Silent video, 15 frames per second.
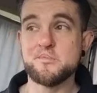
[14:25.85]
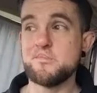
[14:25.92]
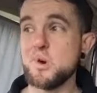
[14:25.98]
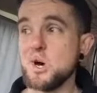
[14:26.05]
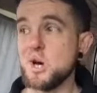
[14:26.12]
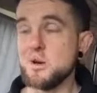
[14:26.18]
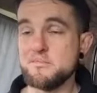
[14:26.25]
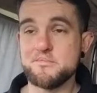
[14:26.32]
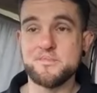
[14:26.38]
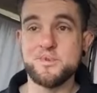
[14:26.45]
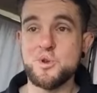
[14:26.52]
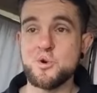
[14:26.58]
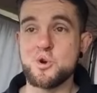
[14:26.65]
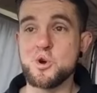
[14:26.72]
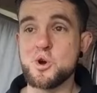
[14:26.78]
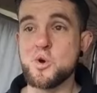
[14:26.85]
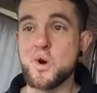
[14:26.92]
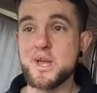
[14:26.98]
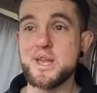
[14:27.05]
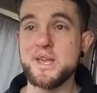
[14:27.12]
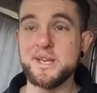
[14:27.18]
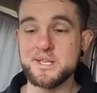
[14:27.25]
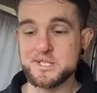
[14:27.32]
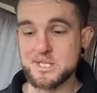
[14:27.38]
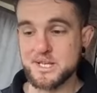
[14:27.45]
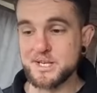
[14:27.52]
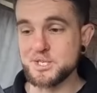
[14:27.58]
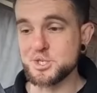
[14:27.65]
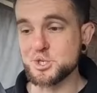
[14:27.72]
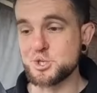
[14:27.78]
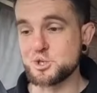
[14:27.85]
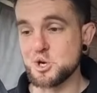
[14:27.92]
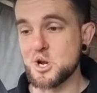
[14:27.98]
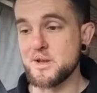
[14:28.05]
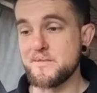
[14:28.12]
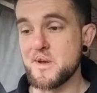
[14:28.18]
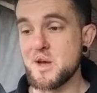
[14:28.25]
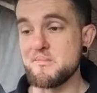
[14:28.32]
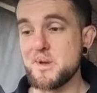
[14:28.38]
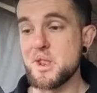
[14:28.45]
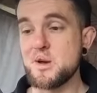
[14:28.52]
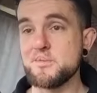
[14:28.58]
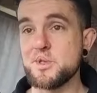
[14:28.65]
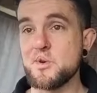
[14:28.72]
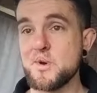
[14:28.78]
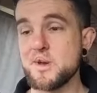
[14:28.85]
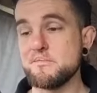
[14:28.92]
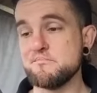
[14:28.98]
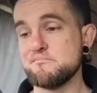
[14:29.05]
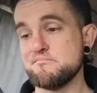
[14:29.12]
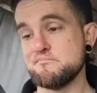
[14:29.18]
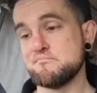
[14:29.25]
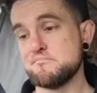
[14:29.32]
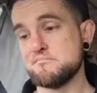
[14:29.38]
But you can quite easily just drive it. I mean, I'm doing